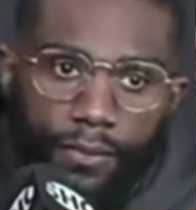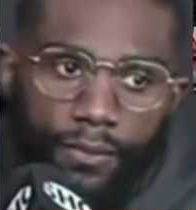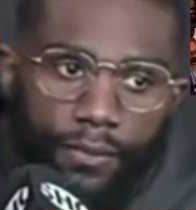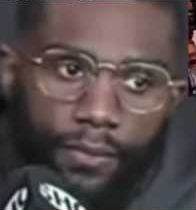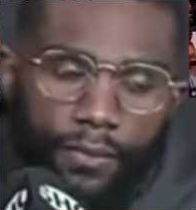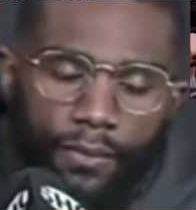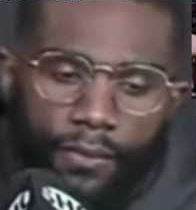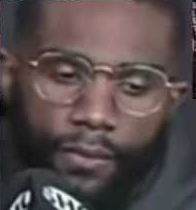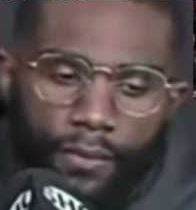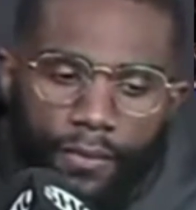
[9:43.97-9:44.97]

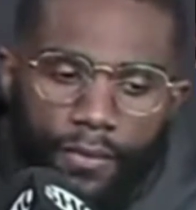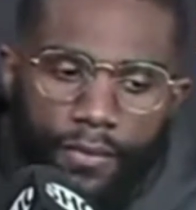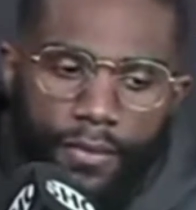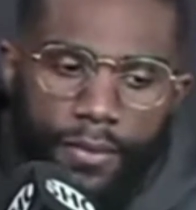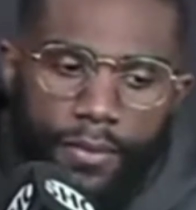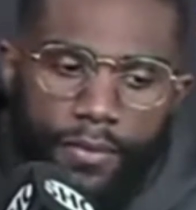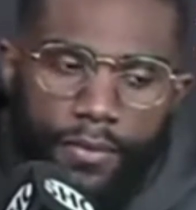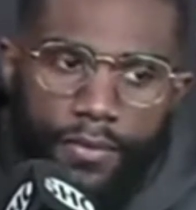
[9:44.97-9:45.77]
Nobody speaks.